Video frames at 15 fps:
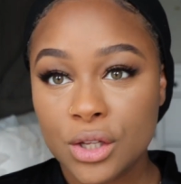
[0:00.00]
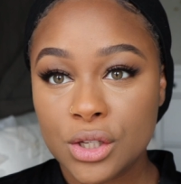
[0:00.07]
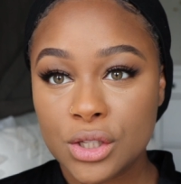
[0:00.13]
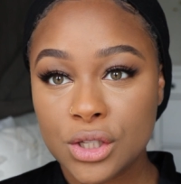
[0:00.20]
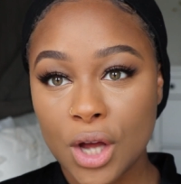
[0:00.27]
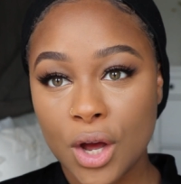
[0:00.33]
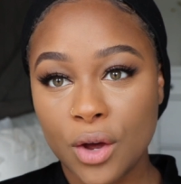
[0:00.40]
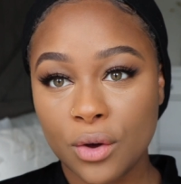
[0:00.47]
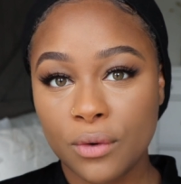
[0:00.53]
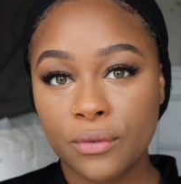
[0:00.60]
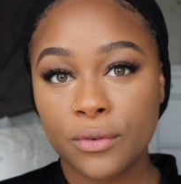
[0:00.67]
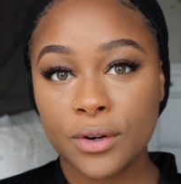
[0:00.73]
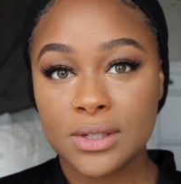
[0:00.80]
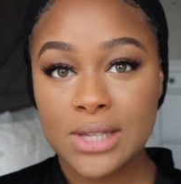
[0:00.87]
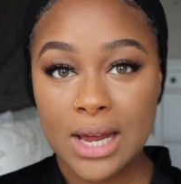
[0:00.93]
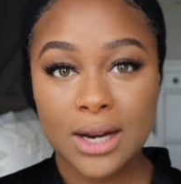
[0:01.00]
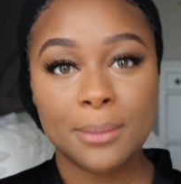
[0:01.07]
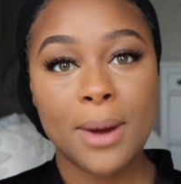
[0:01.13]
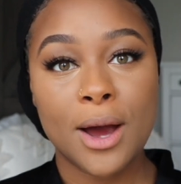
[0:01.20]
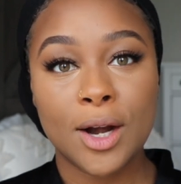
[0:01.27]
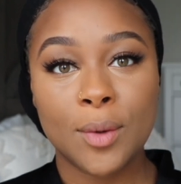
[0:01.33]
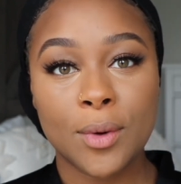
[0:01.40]
So for setting
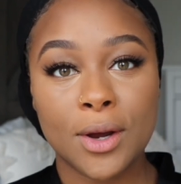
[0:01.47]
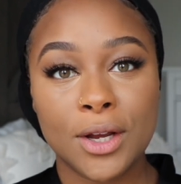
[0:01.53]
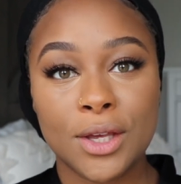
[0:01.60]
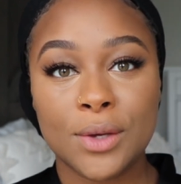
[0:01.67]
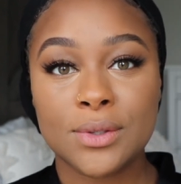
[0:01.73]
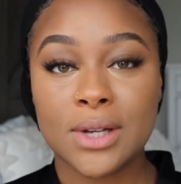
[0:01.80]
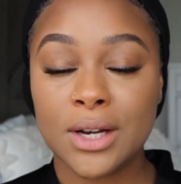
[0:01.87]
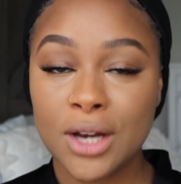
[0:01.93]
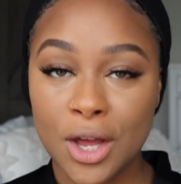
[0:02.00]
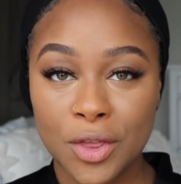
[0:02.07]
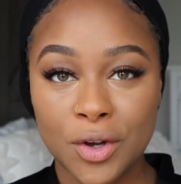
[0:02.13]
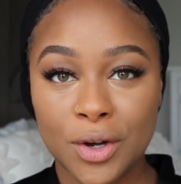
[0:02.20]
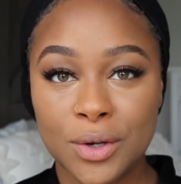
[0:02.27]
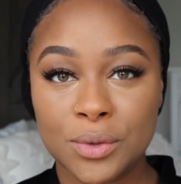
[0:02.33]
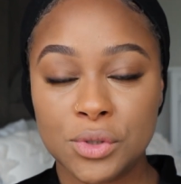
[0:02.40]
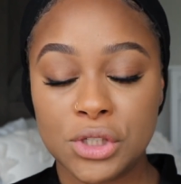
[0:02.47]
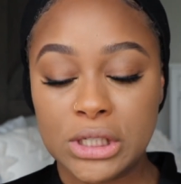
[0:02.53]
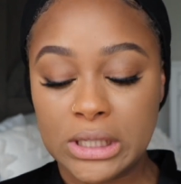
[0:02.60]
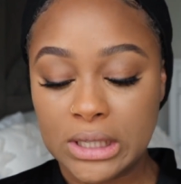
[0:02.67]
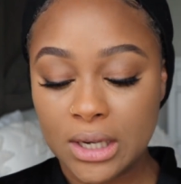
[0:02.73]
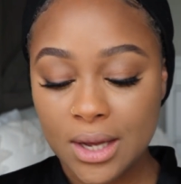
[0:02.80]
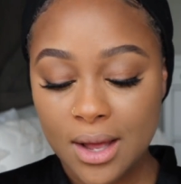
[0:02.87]
powder, we're going to use another
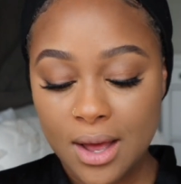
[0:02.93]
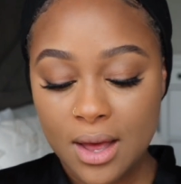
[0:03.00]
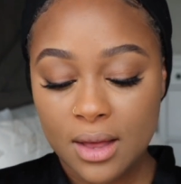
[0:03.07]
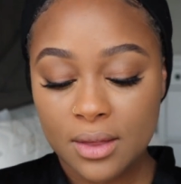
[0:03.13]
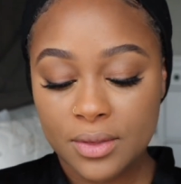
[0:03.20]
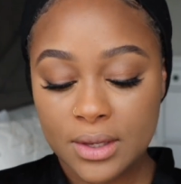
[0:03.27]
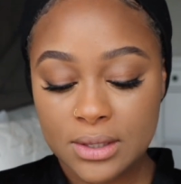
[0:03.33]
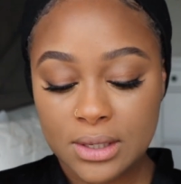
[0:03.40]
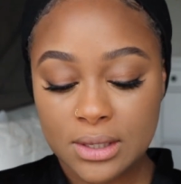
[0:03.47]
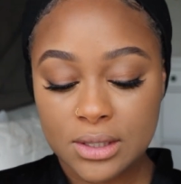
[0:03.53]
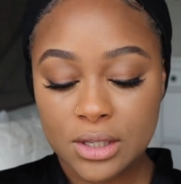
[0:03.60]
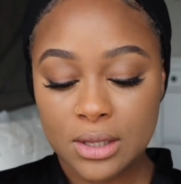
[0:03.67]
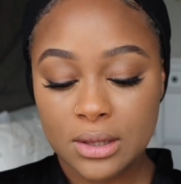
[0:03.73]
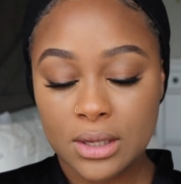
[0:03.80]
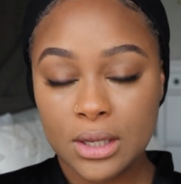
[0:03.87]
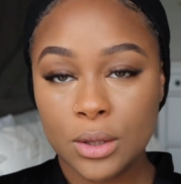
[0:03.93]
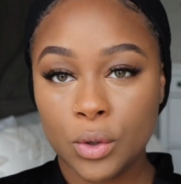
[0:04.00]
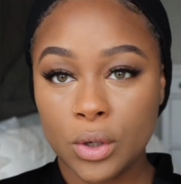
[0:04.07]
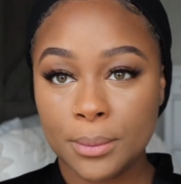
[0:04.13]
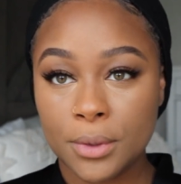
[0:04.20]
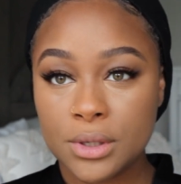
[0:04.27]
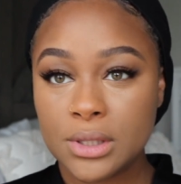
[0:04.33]
OG. This is the
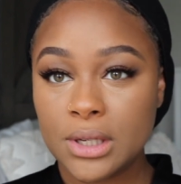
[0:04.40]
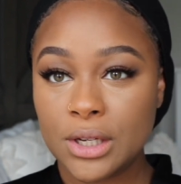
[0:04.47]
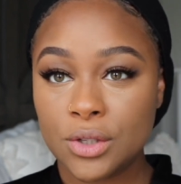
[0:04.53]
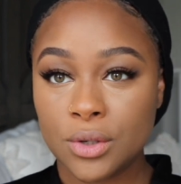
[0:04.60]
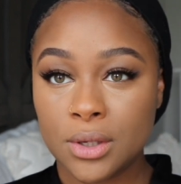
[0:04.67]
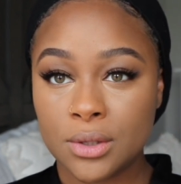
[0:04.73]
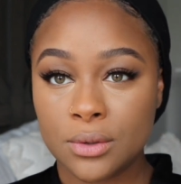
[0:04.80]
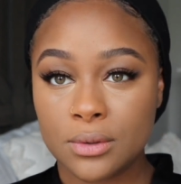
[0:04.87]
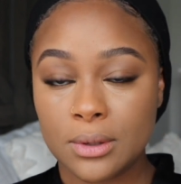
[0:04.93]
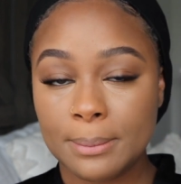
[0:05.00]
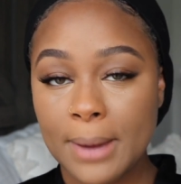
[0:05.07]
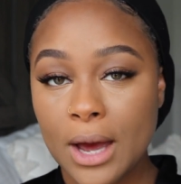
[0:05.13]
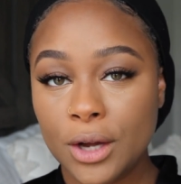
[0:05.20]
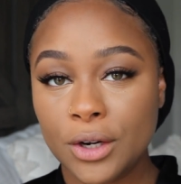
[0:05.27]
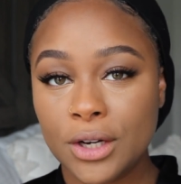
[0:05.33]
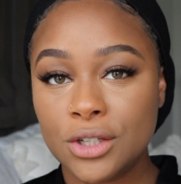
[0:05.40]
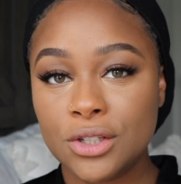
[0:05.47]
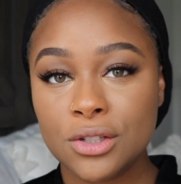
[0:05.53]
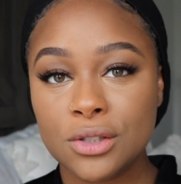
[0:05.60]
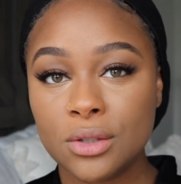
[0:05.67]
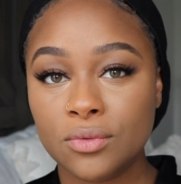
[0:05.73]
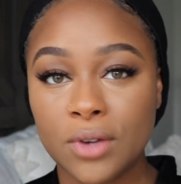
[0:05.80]
Laura Mercier translucent powder. It's
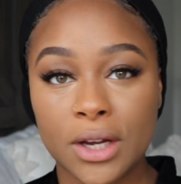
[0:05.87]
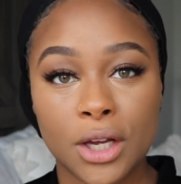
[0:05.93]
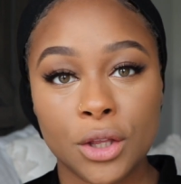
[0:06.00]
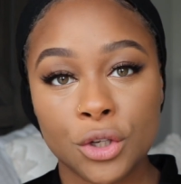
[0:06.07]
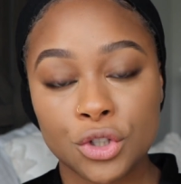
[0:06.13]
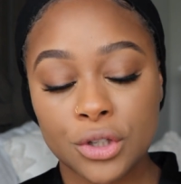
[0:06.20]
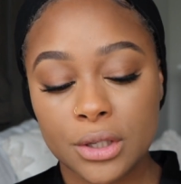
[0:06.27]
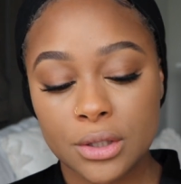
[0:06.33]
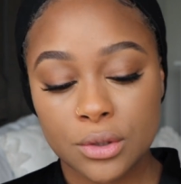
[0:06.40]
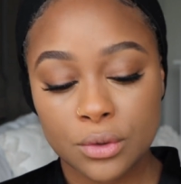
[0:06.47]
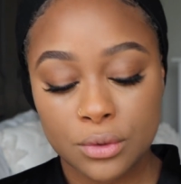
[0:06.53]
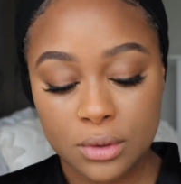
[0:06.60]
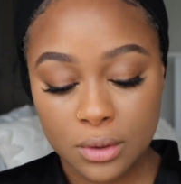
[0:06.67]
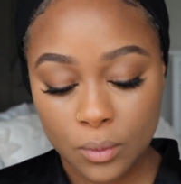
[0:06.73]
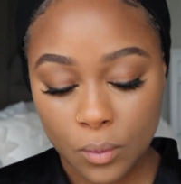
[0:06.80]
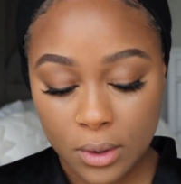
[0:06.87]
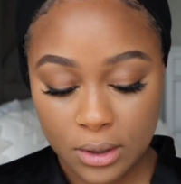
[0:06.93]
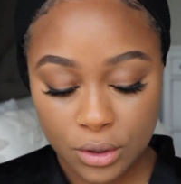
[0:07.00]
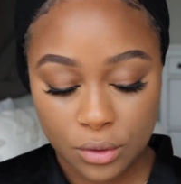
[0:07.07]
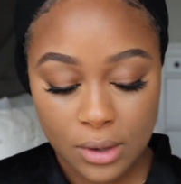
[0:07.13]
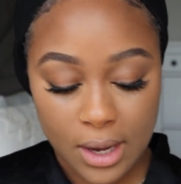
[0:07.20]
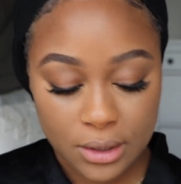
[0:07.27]
just the regular translucent
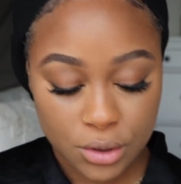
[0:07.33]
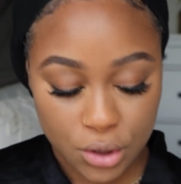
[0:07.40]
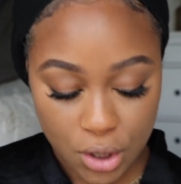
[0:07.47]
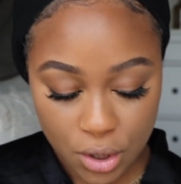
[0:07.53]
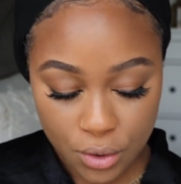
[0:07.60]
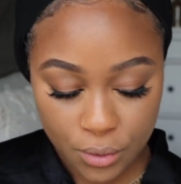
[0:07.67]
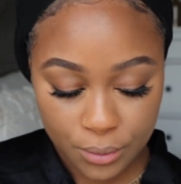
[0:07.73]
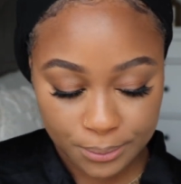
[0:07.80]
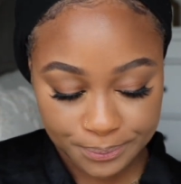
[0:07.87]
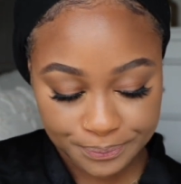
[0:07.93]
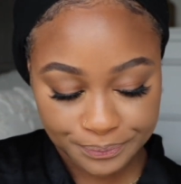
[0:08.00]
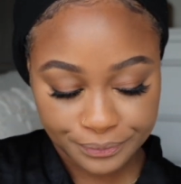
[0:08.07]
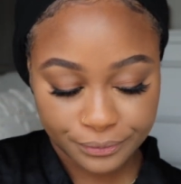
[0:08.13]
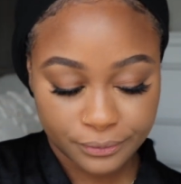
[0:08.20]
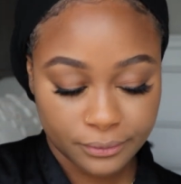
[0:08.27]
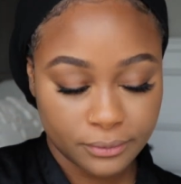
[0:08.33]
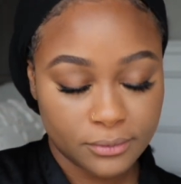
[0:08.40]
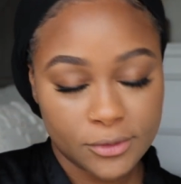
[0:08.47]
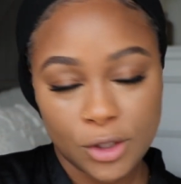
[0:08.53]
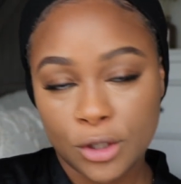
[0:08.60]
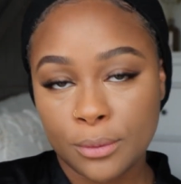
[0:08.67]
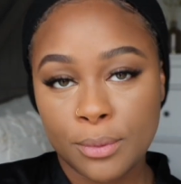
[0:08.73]
one. You guys know,
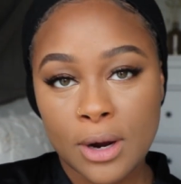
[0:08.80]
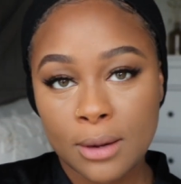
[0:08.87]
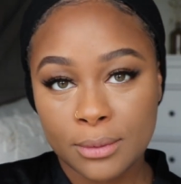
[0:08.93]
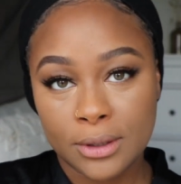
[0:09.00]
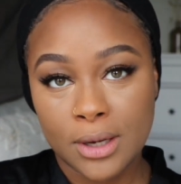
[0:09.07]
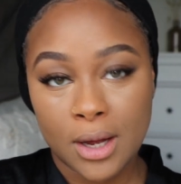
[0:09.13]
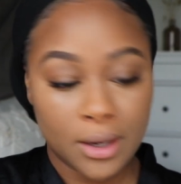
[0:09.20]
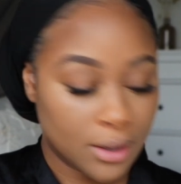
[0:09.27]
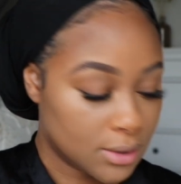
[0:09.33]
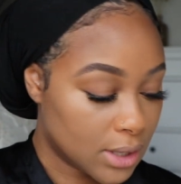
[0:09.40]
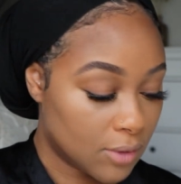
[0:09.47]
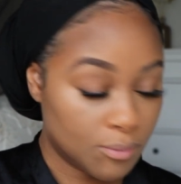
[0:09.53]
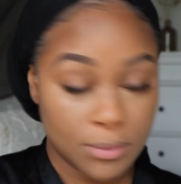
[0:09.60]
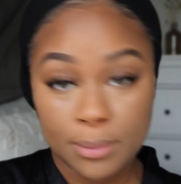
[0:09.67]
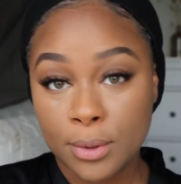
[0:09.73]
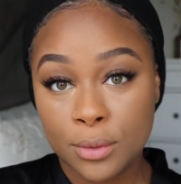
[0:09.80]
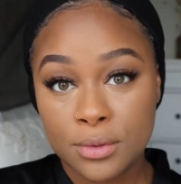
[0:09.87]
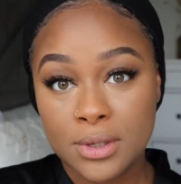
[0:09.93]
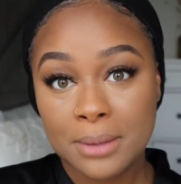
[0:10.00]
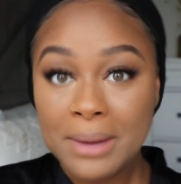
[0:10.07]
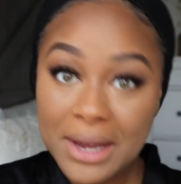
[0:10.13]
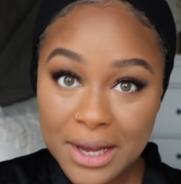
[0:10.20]
or probably not because I haven't been
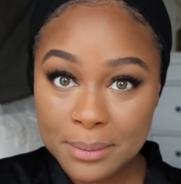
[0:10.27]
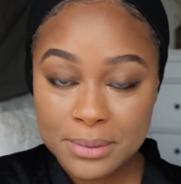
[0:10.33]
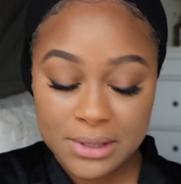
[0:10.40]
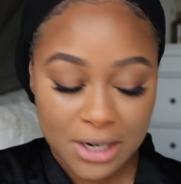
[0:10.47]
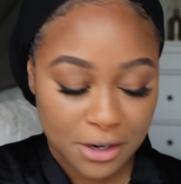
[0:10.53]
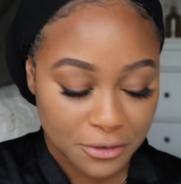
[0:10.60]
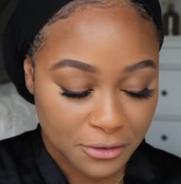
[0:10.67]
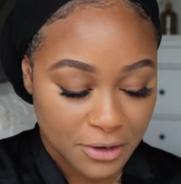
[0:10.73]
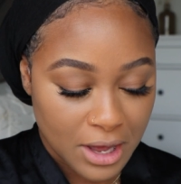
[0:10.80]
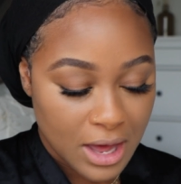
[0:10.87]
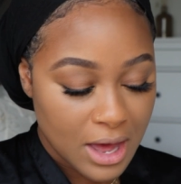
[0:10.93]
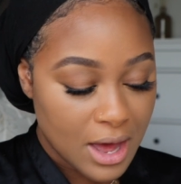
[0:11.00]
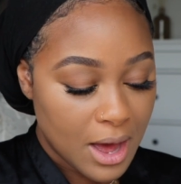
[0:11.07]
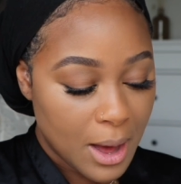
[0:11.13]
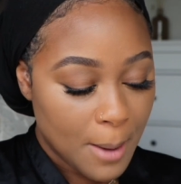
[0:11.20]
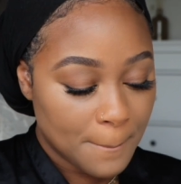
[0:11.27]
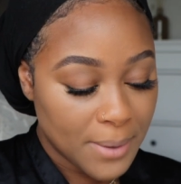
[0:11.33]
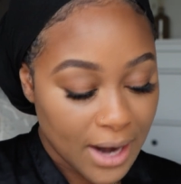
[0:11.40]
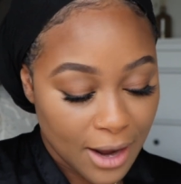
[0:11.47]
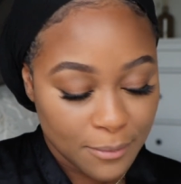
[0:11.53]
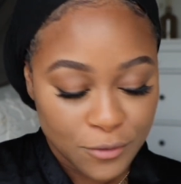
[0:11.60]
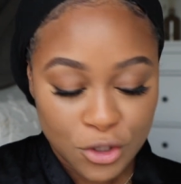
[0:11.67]
posting makeup stuff.
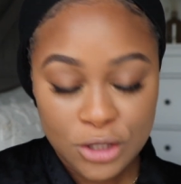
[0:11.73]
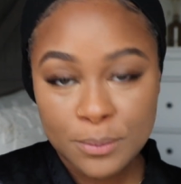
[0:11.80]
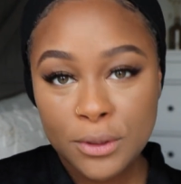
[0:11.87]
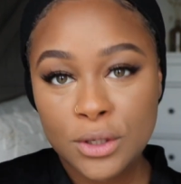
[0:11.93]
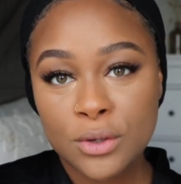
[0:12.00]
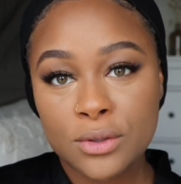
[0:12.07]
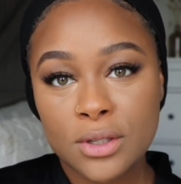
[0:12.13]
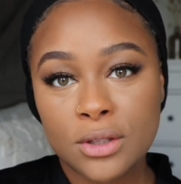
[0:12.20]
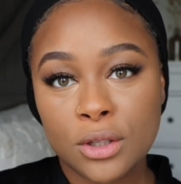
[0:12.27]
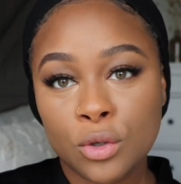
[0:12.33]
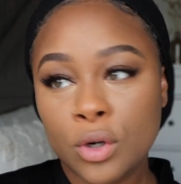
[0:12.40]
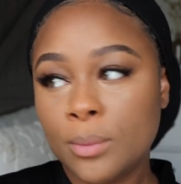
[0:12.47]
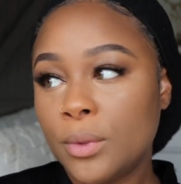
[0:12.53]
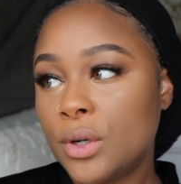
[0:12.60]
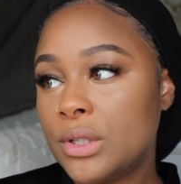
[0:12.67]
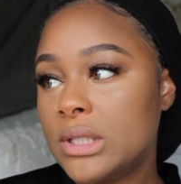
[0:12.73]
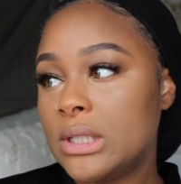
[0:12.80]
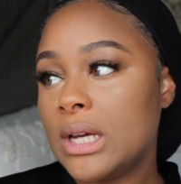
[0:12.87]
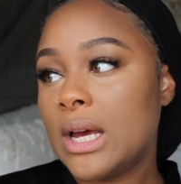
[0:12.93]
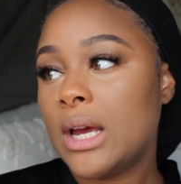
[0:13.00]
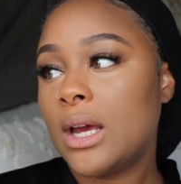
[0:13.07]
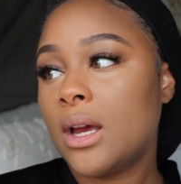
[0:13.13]
But I've just been using the Laura
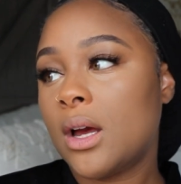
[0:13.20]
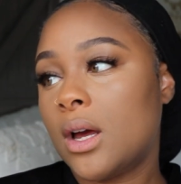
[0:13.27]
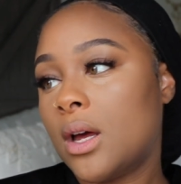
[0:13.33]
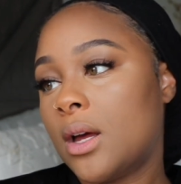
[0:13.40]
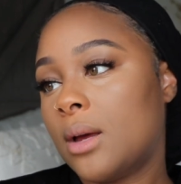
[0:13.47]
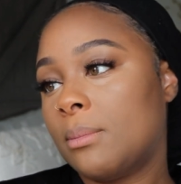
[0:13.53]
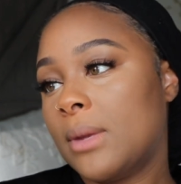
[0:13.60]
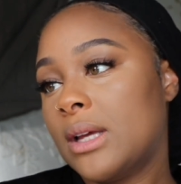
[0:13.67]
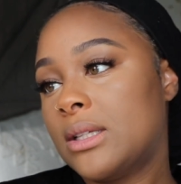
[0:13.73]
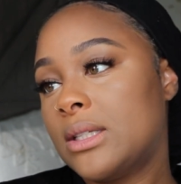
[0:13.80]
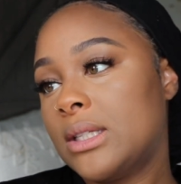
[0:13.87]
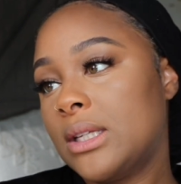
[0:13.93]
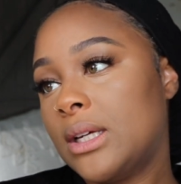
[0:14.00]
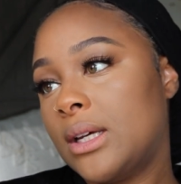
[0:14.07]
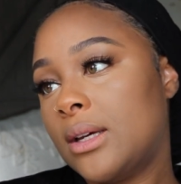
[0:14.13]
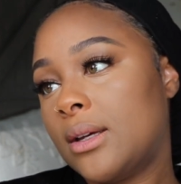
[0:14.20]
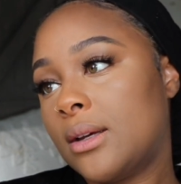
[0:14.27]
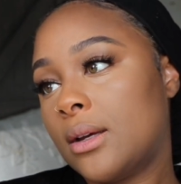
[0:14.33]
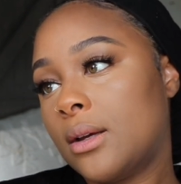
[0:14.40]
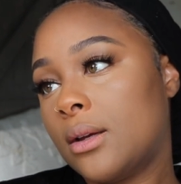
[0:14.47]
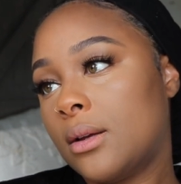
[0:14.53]
Mercier. Um, it's the